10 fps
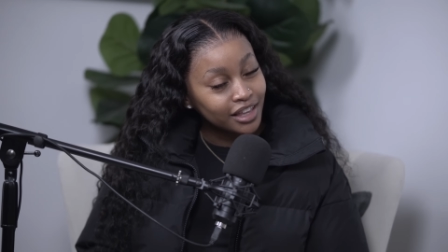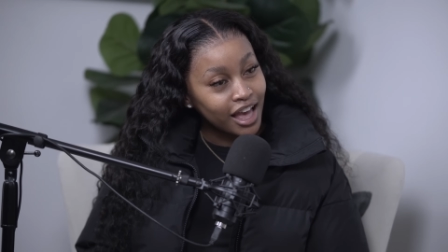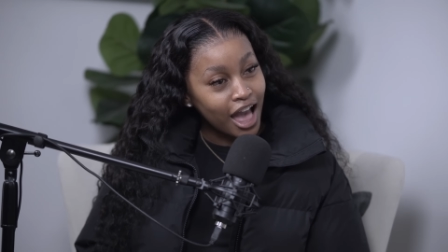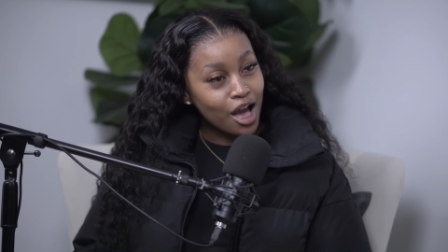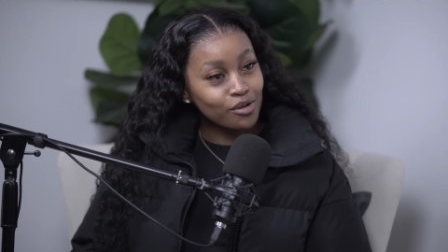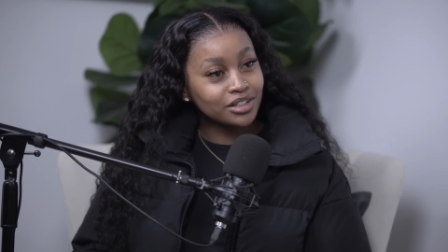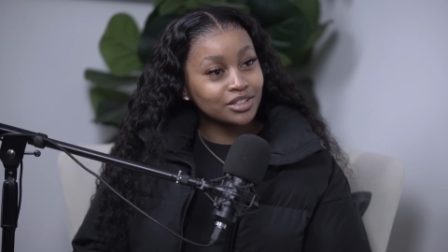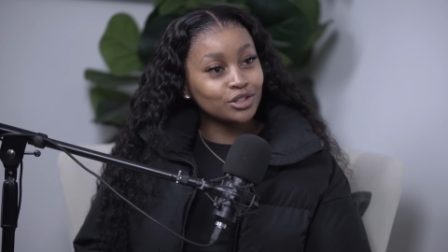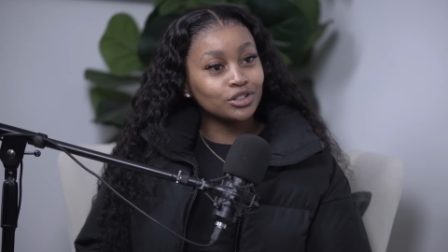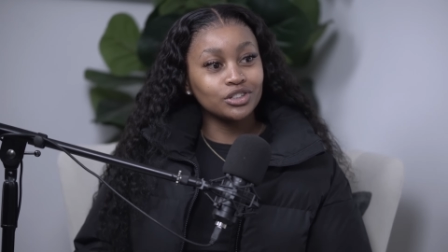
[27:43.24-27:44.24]
That I
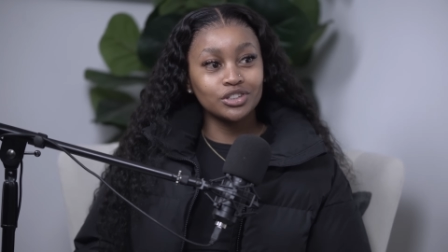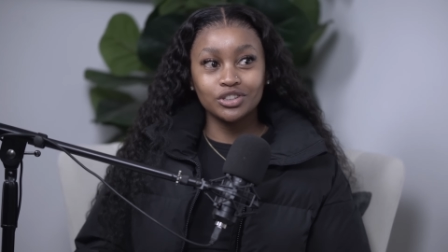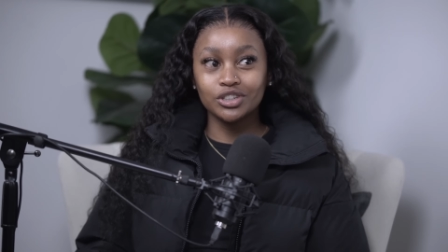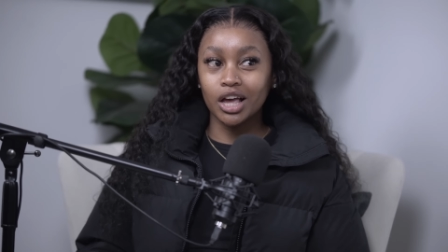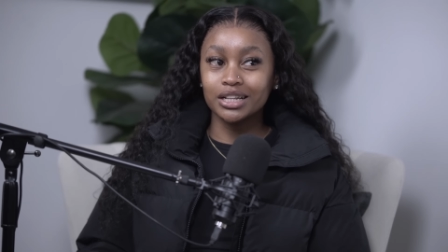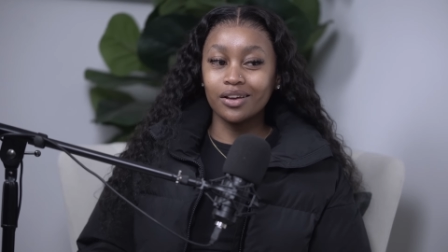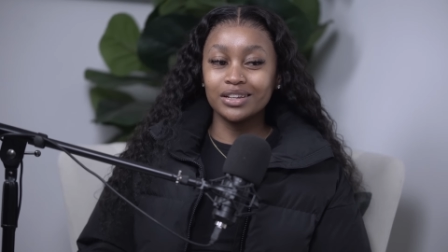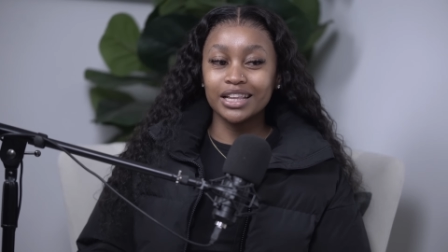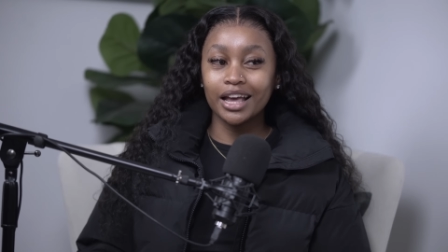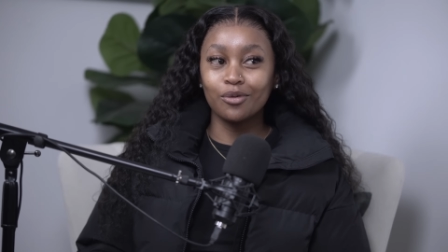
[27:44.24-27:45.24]
was crazy. shocked. I
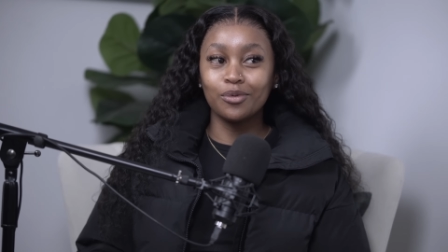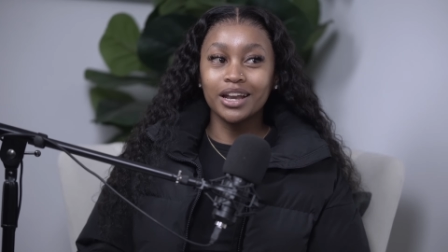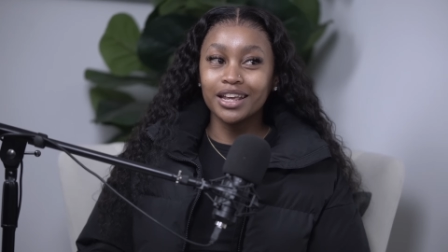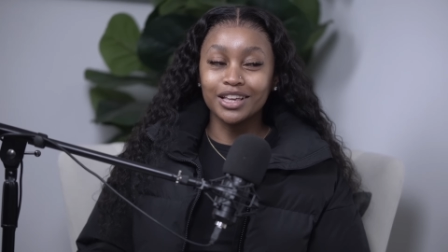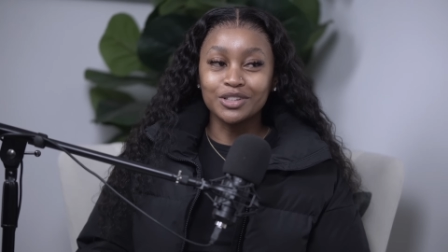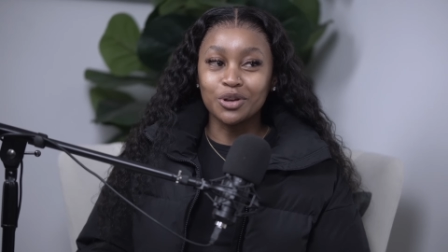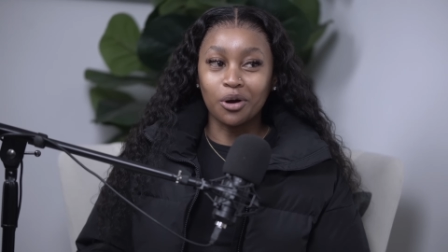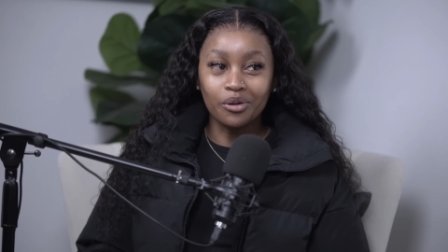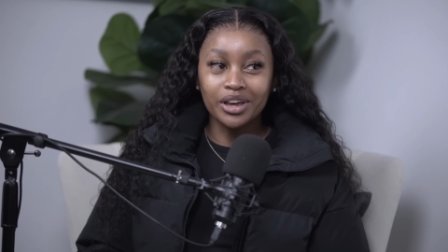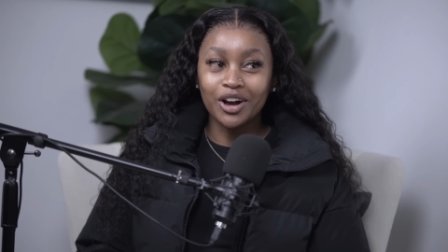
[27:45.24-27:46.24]
was like, what is
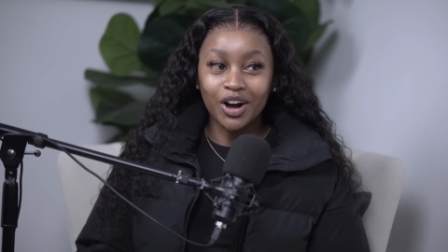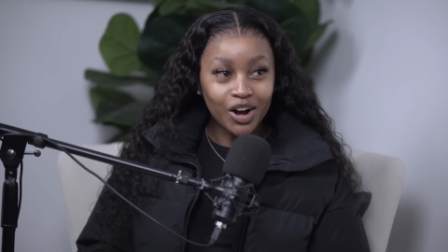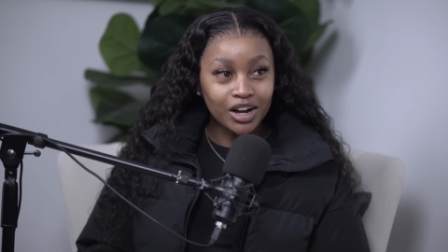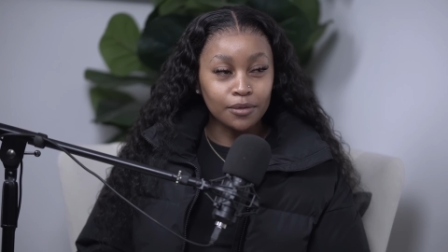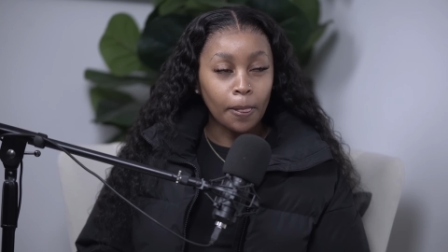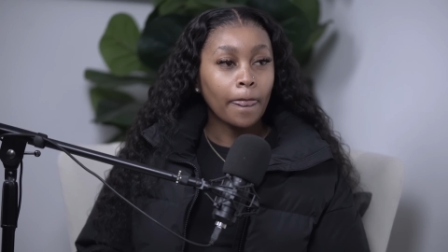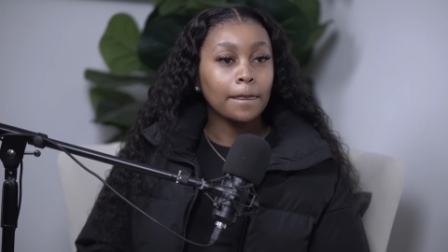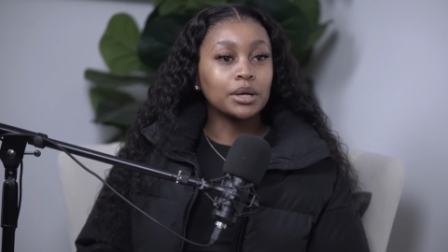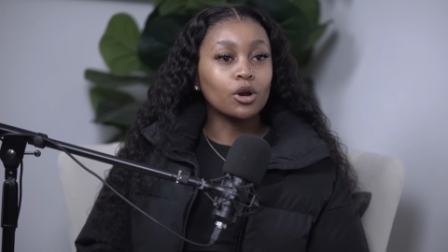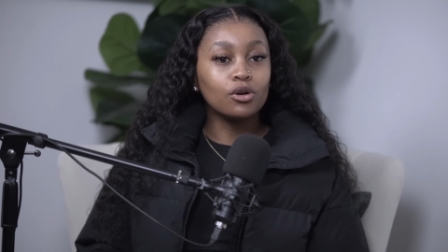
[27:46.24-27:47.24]
going on?
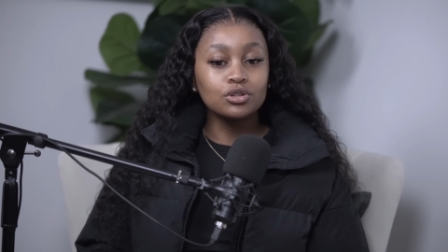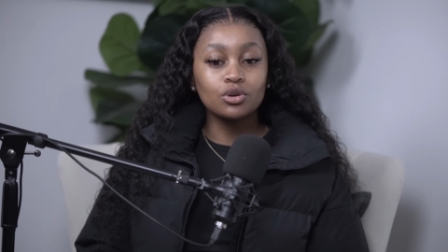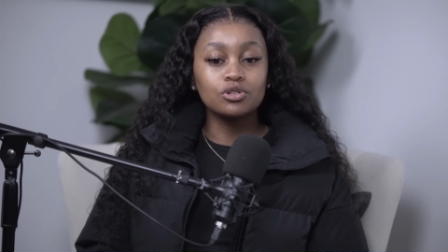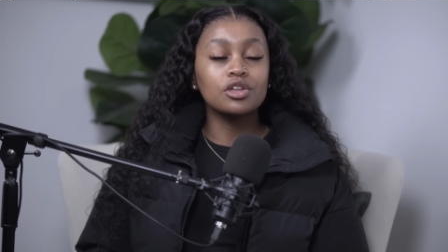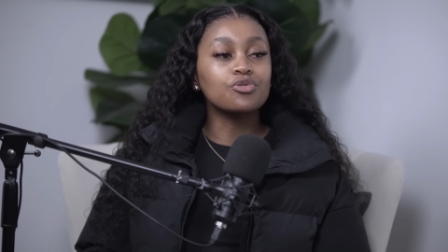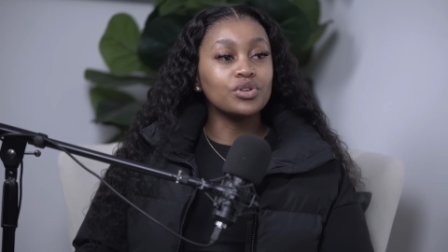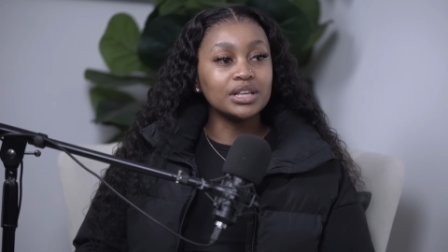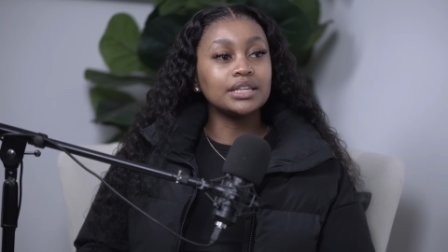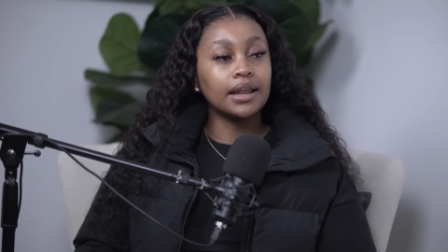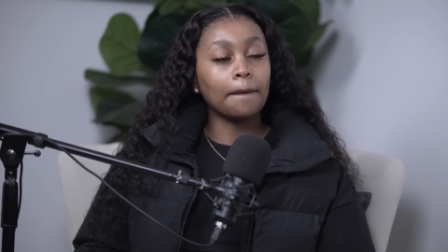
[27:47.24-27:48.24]
But also the
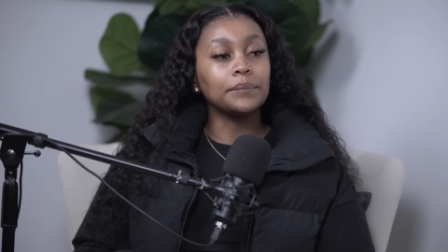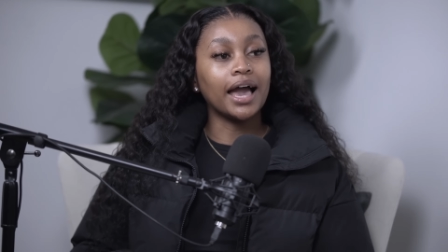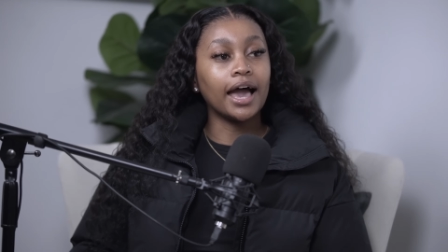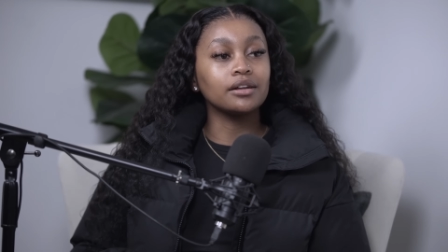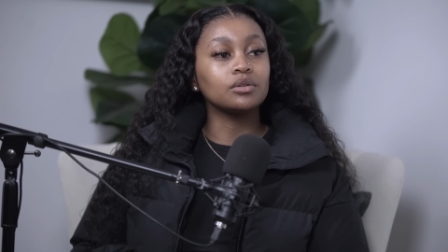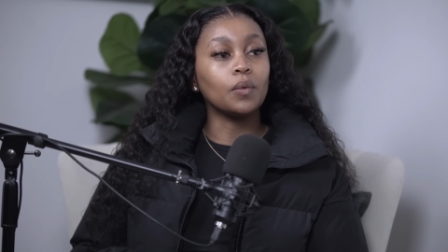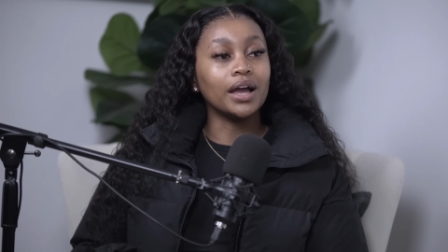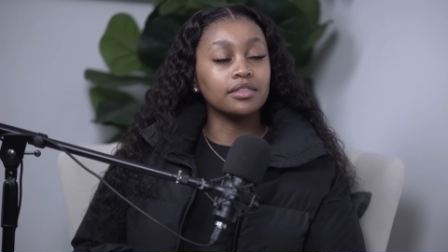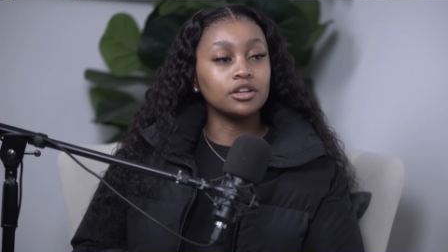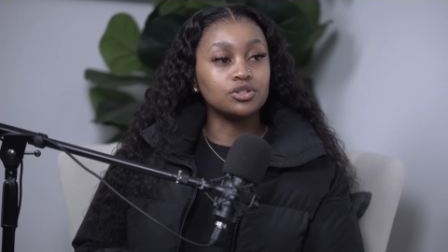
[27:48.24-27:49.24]
reasoning behind
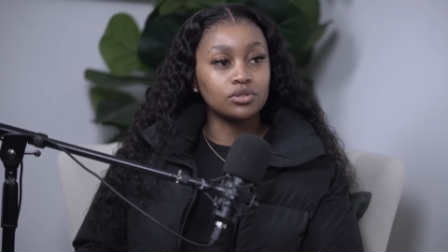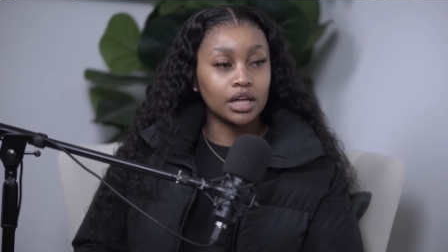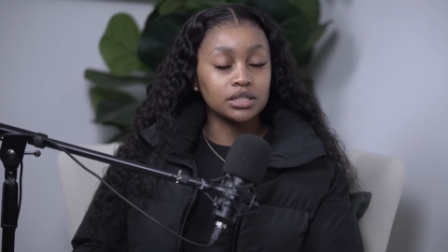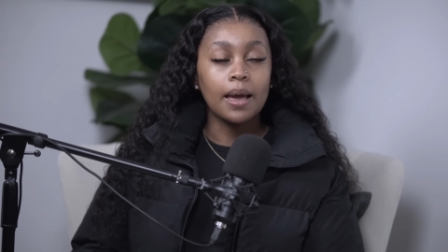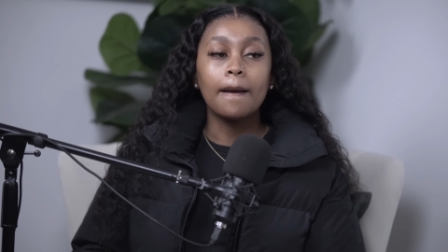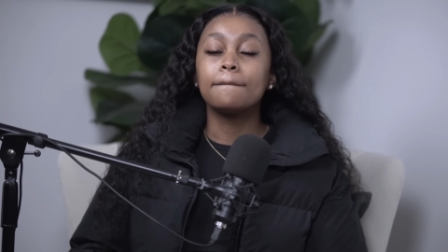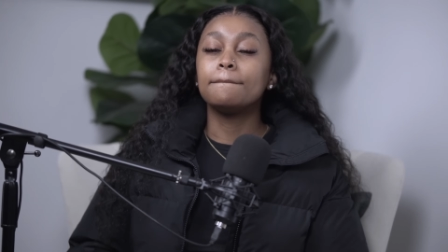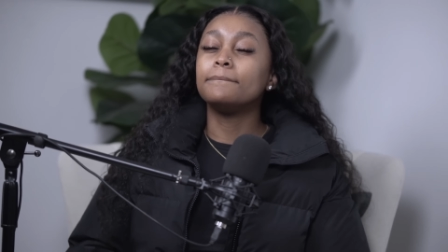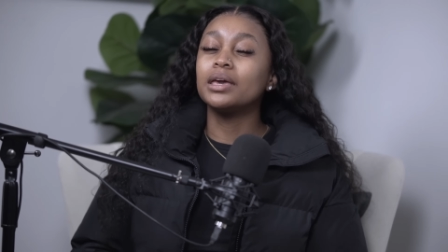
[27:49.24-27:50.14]
why they do that mm.